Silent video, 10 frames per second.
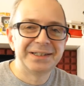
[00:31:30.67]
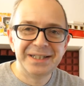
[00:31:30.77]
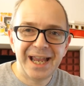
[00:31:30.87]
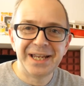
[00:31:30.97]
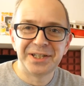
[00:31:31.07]

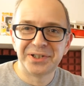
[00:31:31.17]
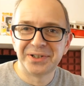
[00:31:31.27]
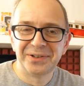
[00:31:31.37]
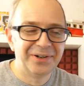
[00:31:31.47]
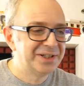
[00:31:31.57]
Yes,
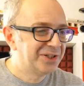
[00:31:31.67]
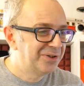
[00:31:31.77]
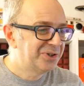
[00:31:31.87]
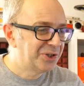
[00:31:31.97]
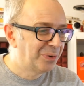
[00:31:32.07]
I
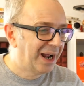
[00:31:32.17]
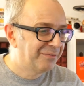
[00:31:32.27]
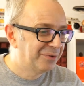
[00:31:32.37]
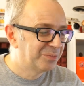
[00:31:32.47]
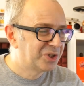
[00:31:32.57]
do still
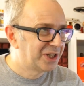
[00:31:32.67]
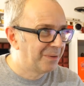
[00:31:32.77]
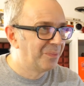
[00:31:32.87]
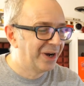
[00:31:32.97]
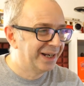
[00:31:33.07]
have them
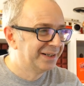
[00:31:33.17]
somewhere.